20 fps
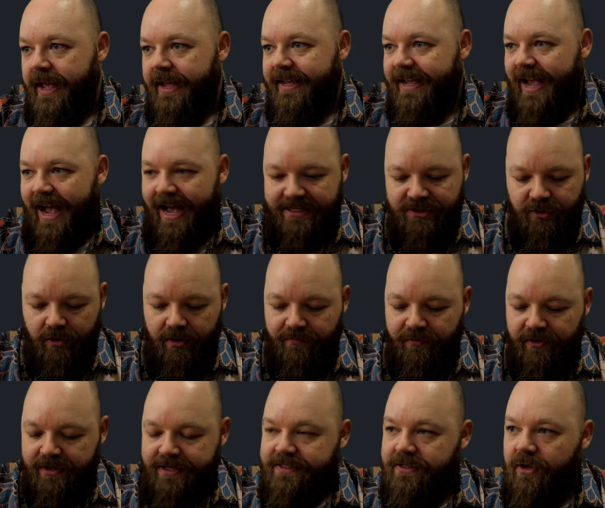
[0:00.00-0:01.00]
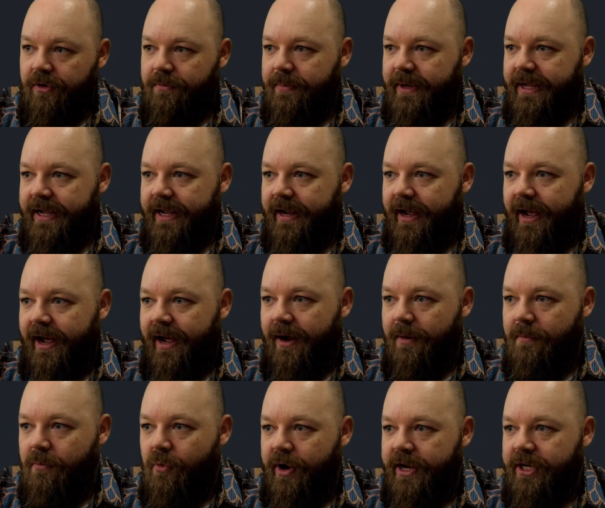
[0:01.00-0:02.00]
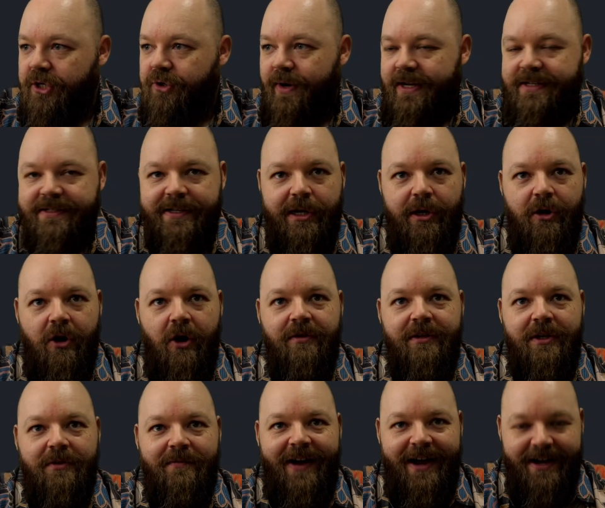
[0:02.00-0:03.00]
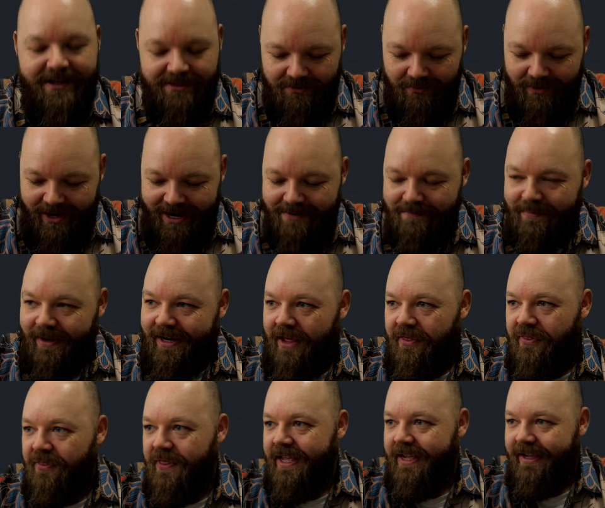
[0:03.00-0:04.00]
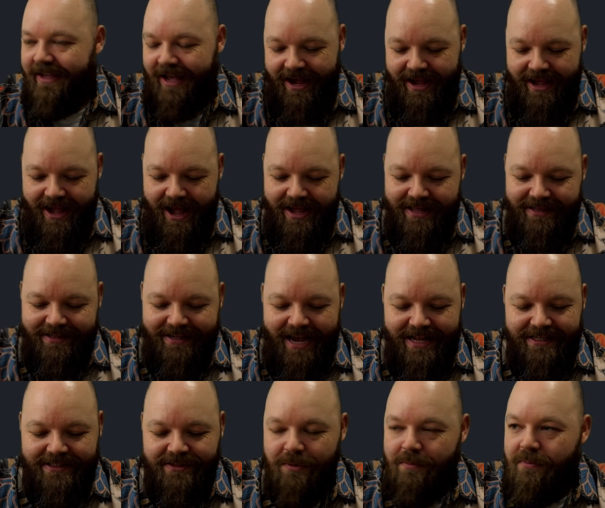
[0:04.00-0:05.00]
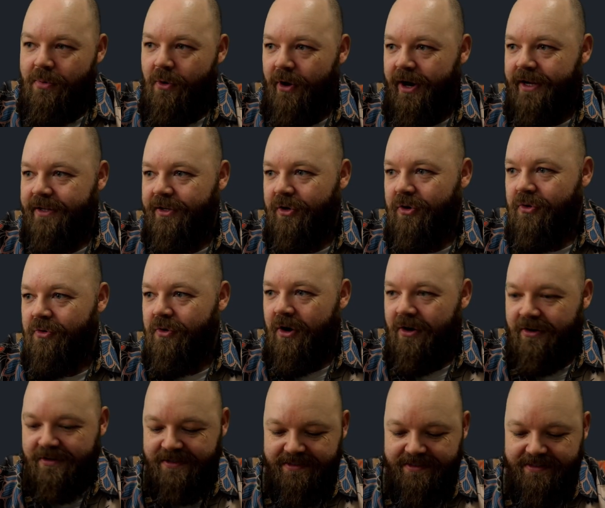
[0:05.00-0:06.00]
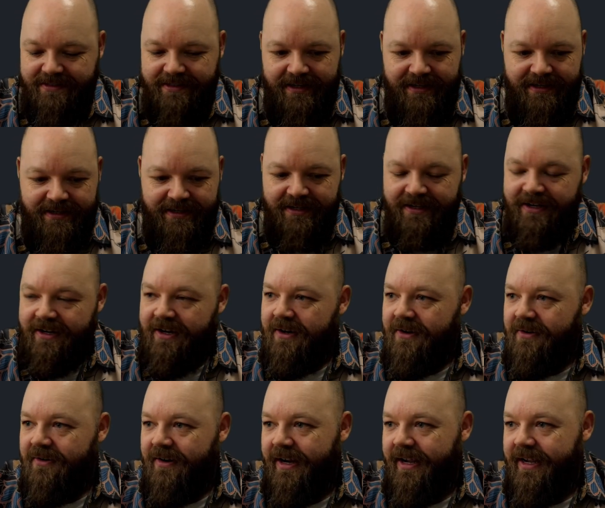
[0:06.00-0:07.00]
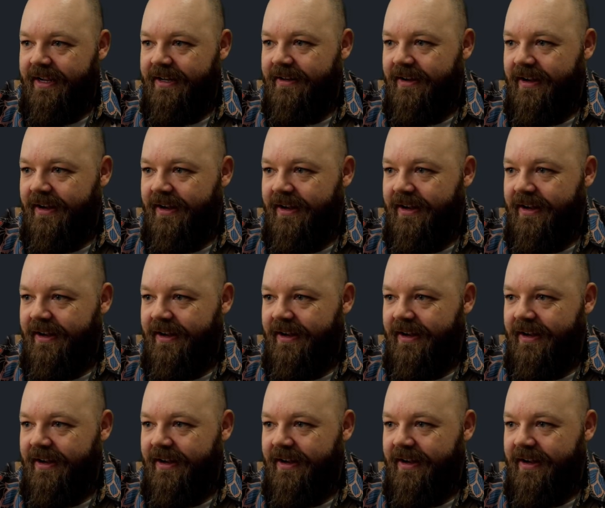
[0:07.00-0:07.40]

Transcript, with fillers: yeah, sorry for this not being uh, more interesting content wise, right? But I think I it gets the point across, right?